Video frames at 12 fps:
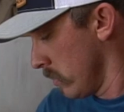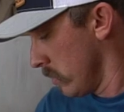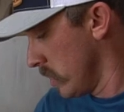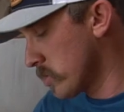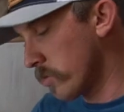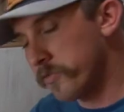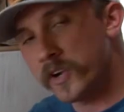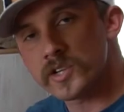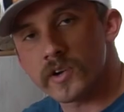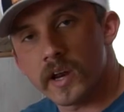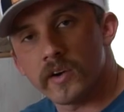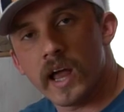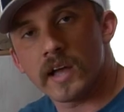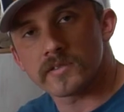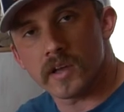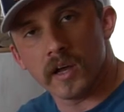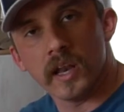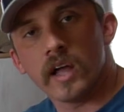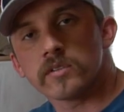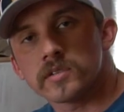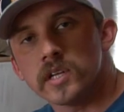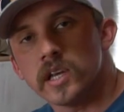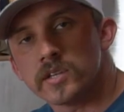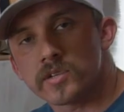This refrigerator has an
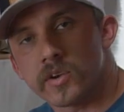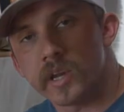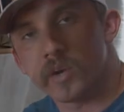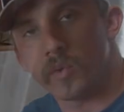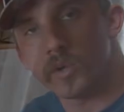LCD screen where